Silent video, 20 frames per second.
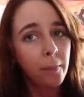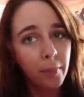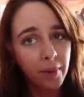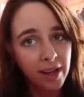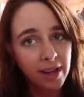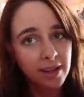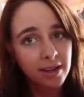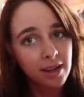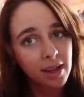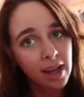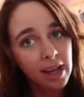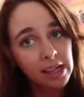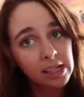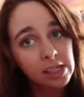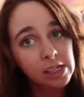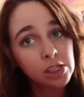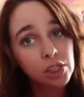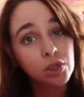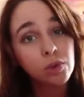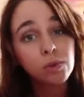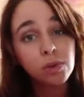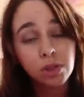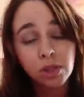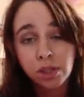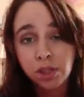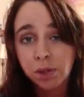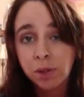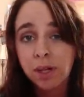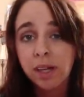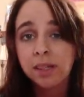but you should
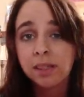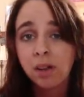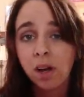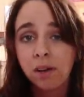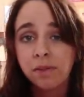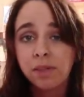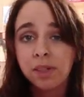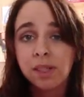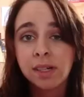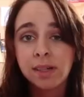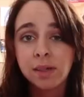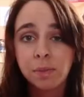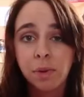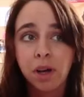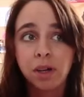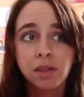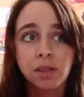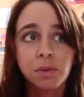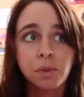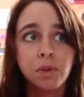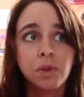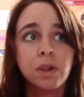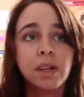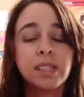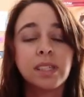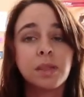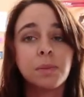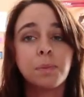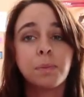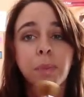do it as often as possible,
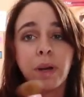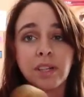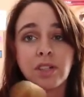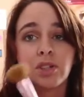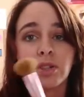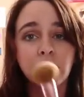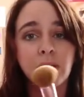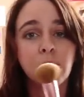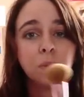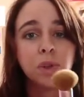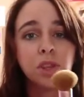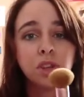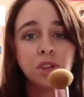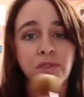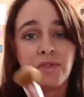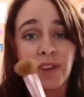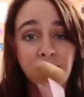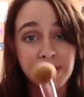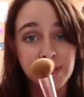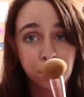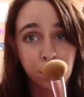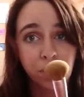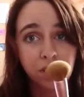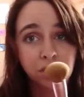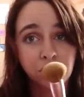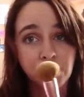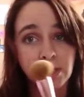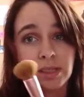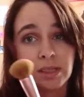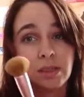especially with your face
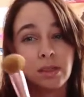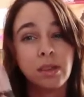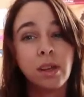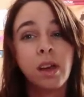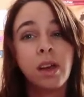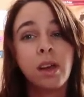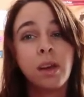brushes